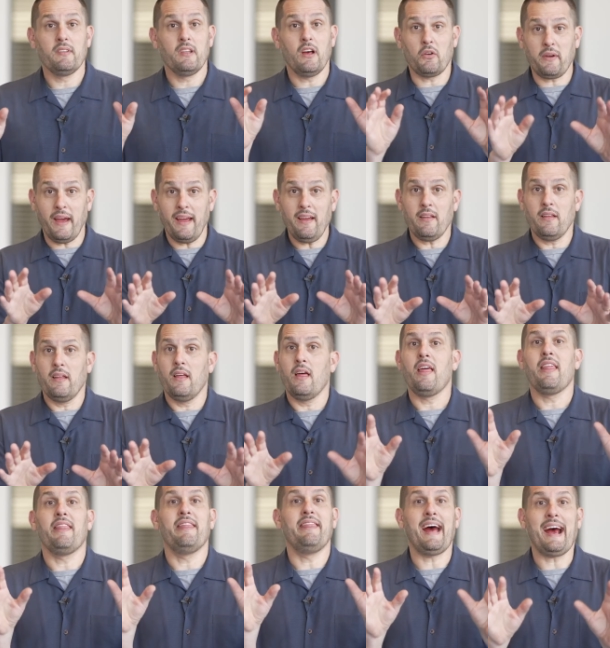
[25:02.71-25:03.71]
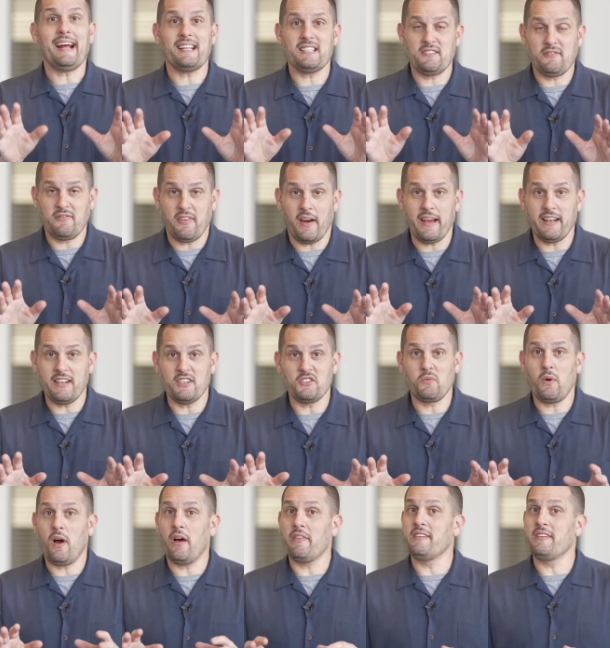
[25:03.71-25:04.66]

Okay, that's fine as well.